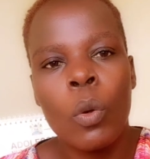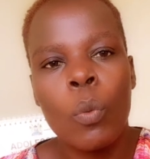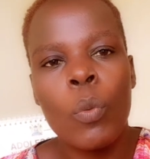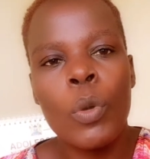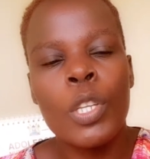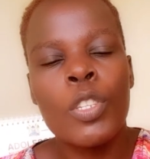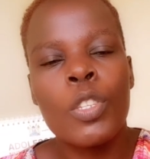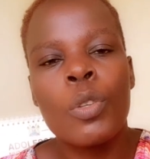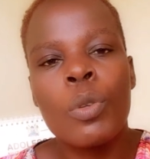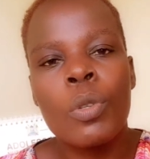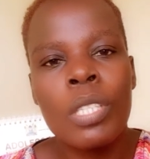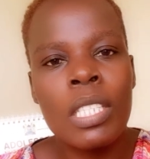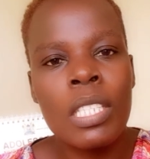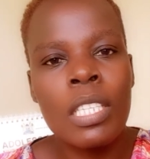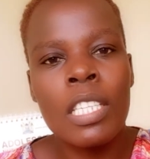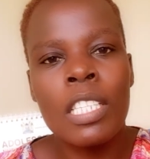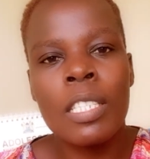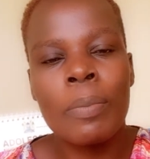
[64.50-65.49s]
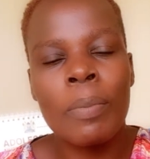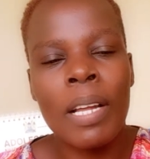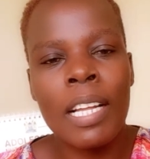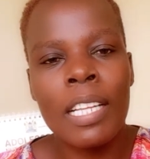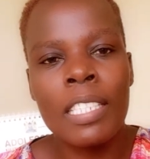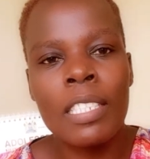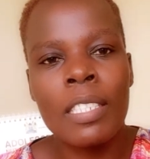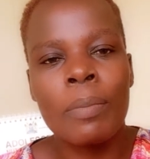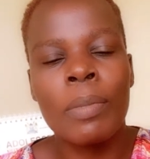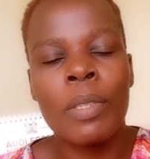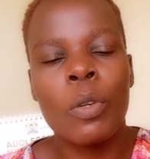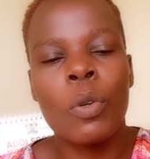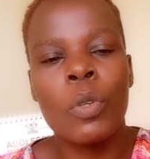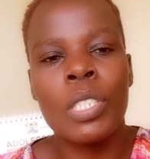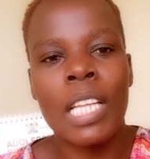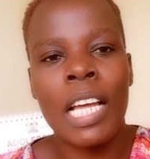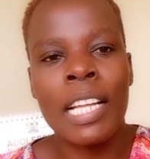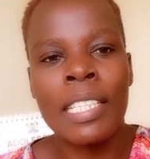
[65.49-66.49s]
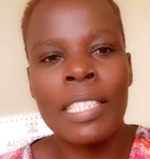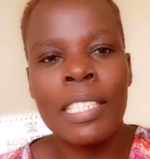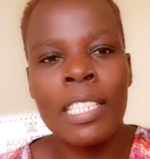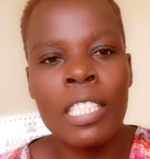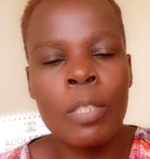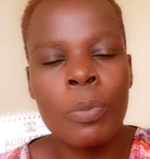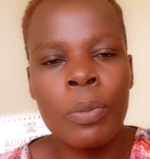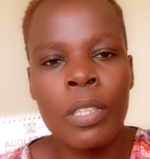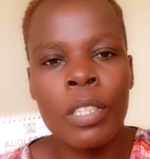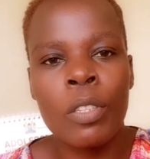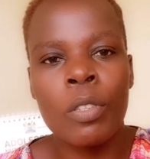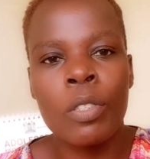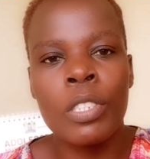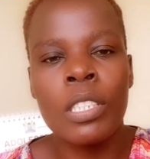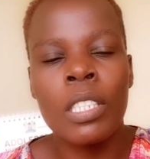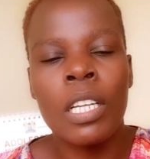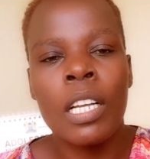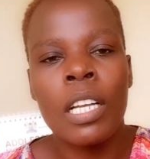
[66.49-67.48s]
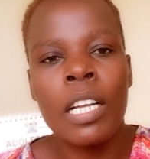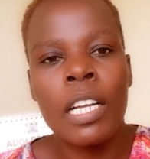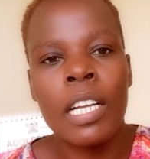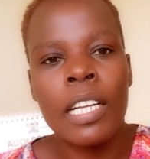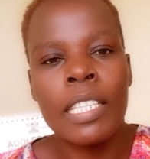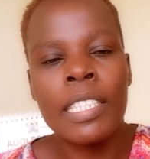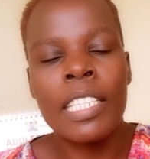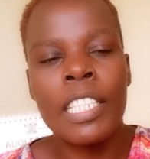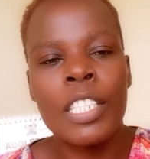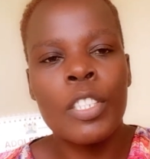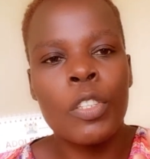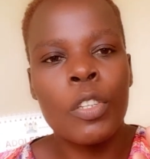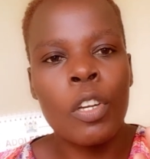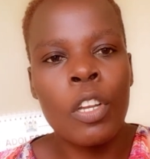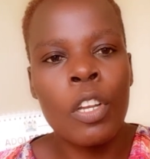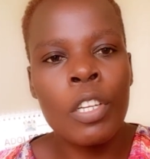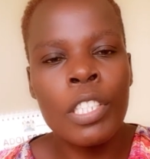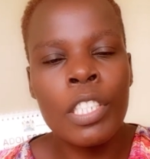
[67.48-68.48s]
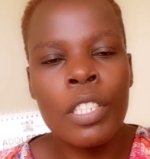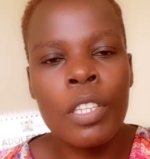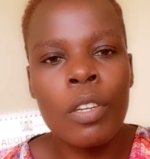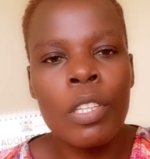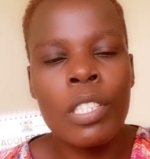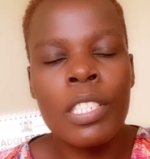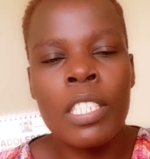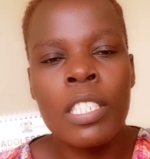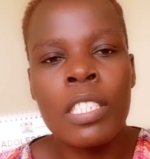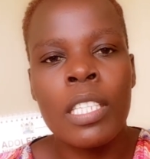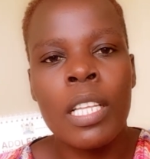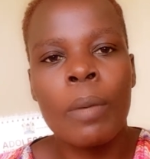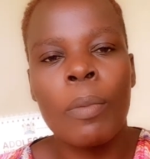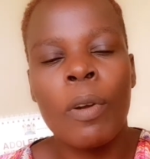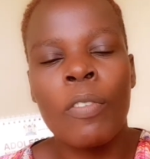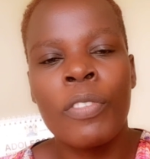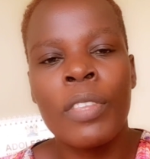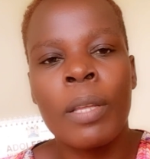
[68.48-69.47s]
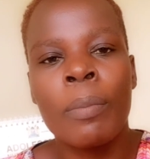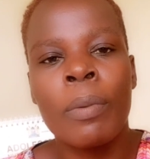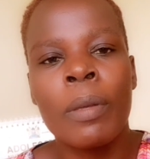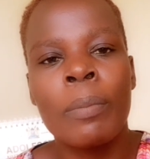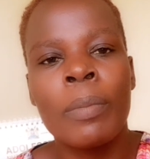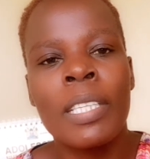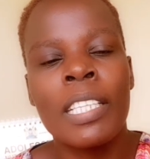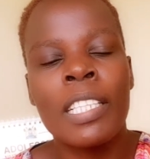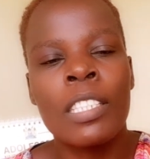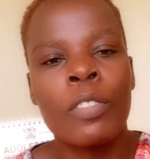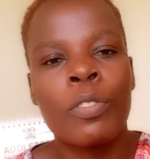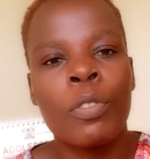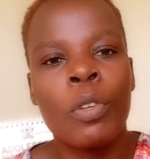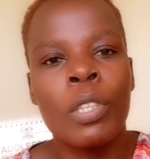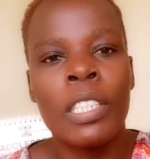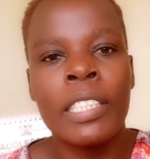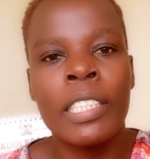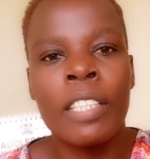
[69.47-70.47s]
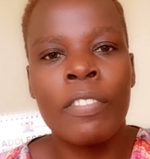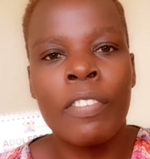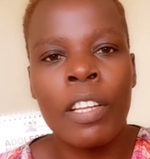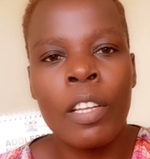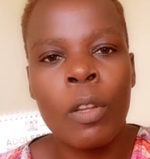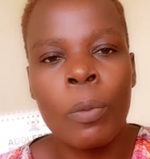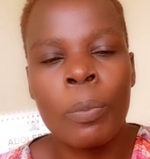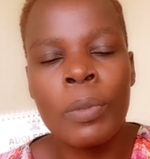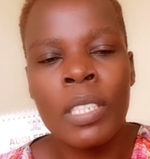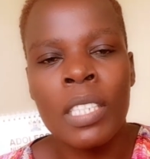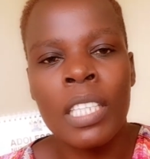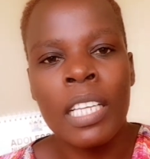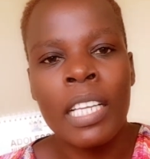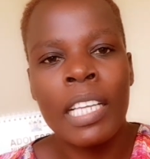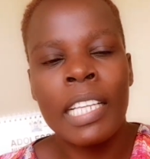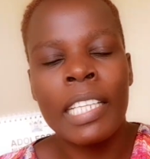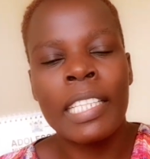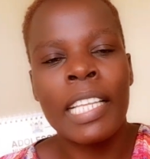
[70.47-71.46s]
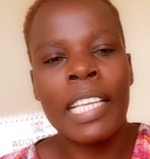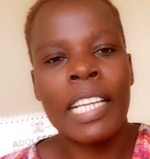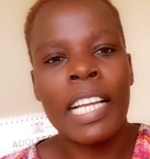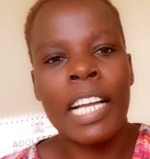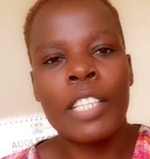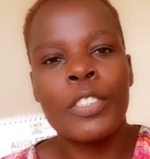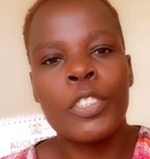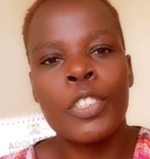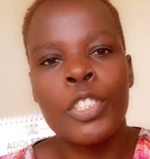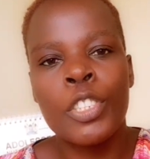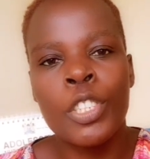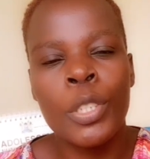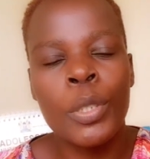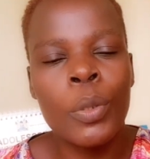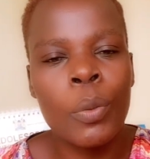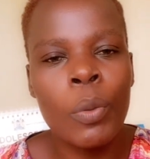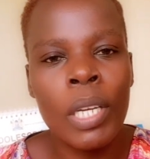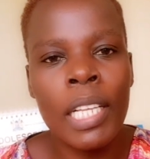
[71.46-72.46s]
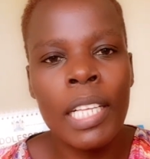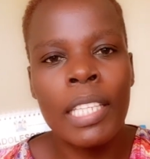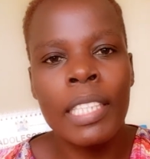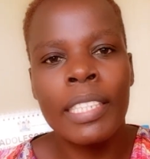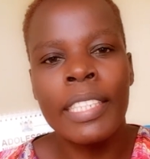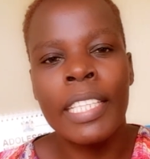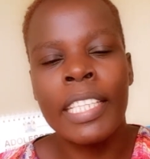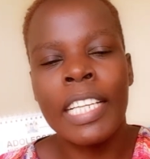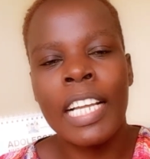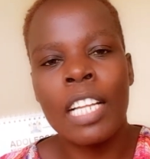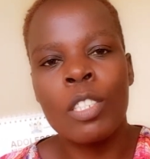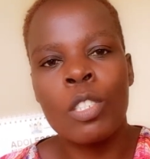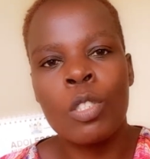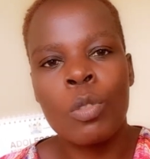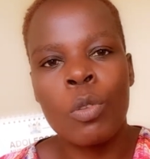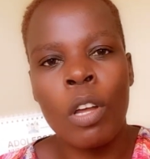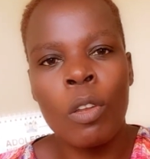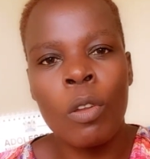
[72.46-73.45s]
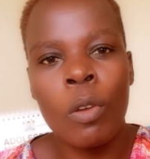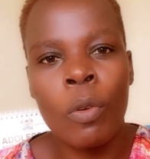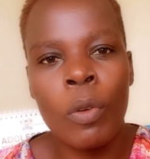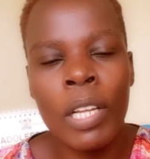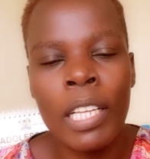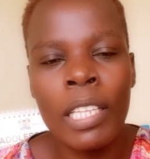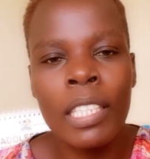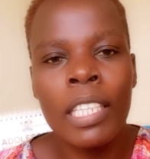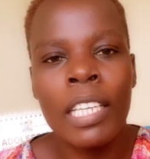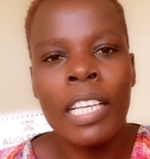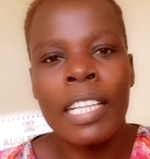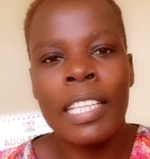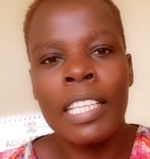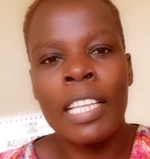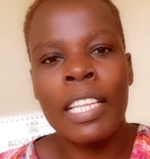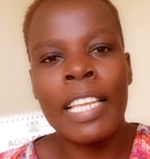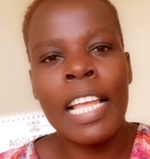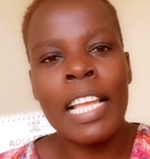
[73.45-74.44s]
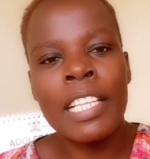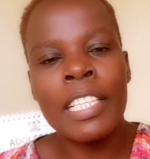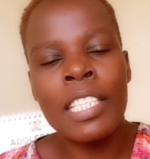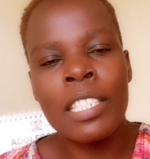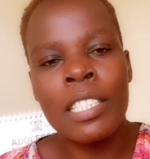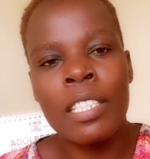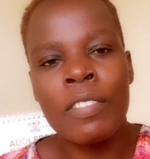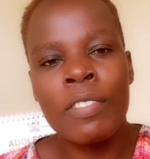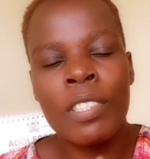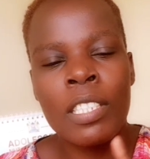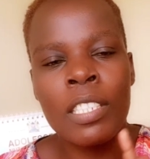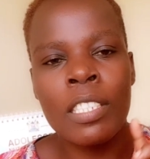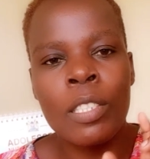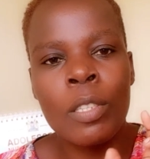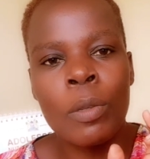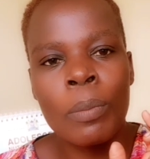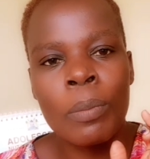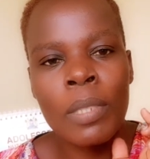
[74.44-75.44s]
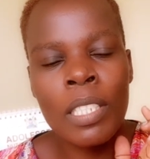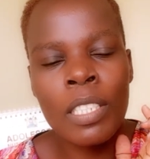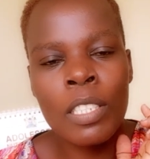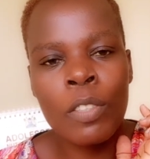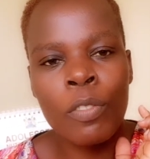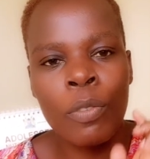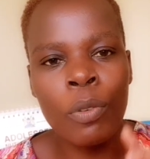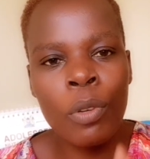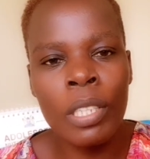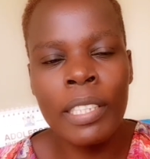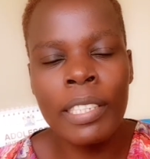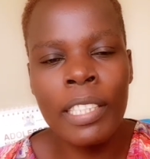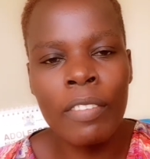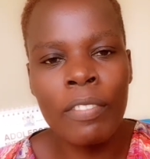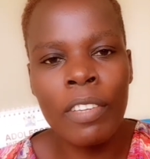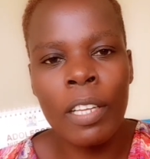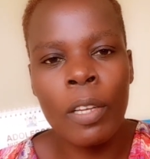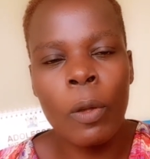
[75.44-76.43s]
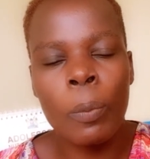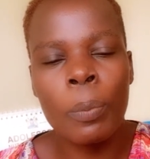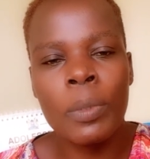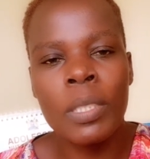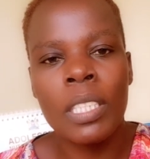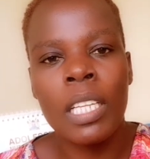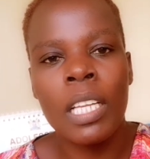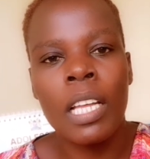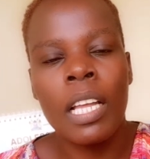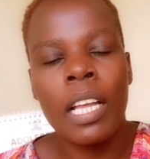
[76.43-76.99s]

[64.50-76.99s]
We choose 6 months because at this period, the neurological system of the baby is fully developed. They can chew well, they can swallow well, the digestive system is fully developed